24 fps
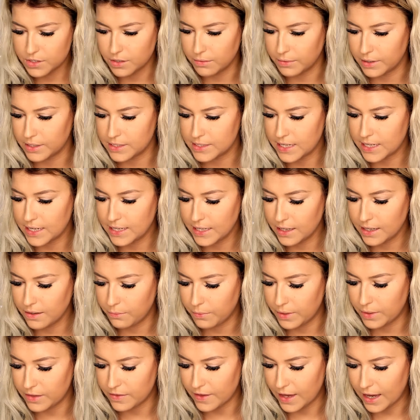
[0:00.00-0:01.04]
I'm going to take it
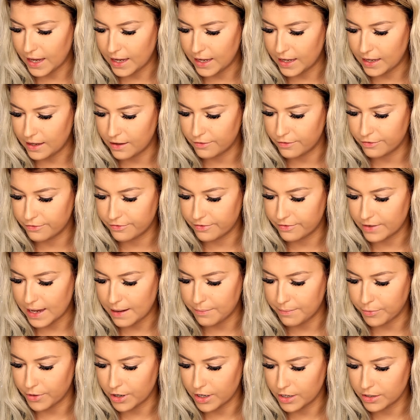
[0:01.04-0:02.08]
with a
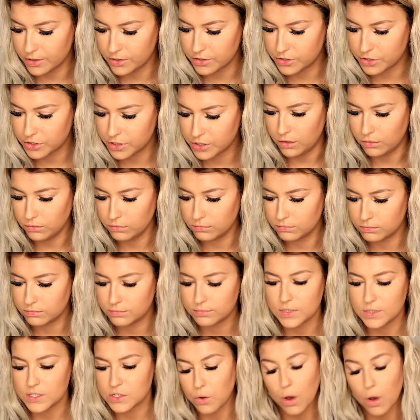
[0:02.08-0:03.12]
flat brush. Oh,
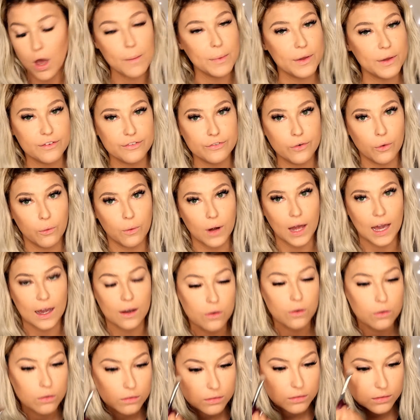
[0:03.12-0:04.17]
there's quite a bit of
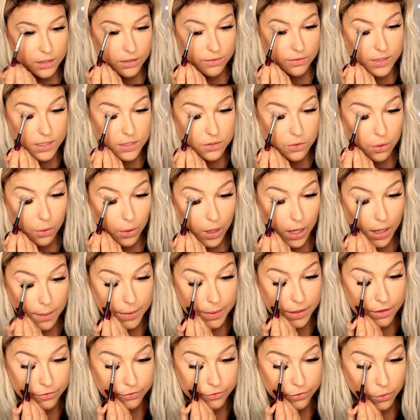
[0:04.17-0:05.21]
fallout. There is quite a
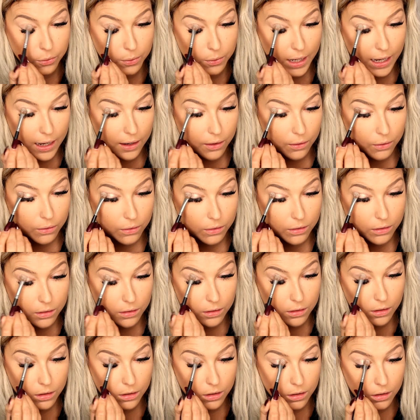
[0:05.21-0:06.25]
bit of fallout.
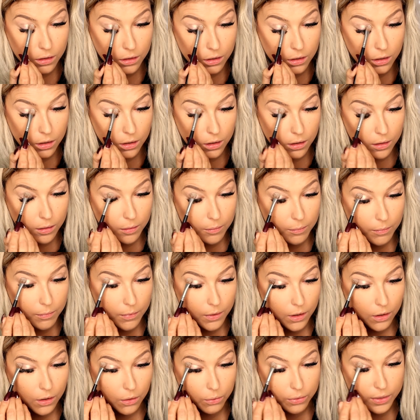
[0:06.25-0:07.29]

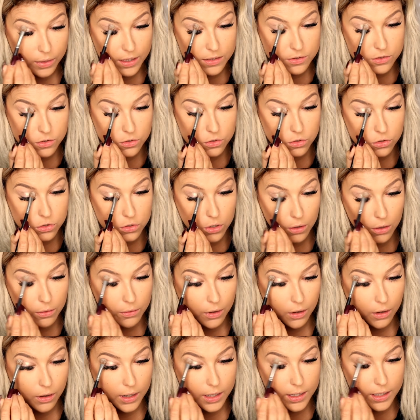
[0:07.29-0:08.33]
Oh, that's so
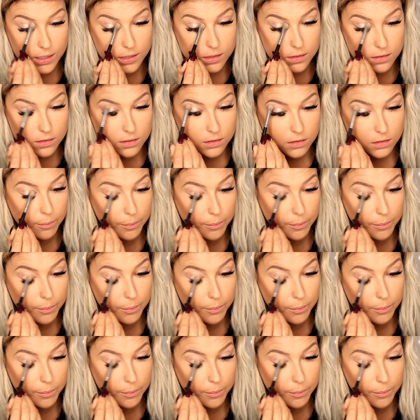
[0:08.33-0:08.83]
nice.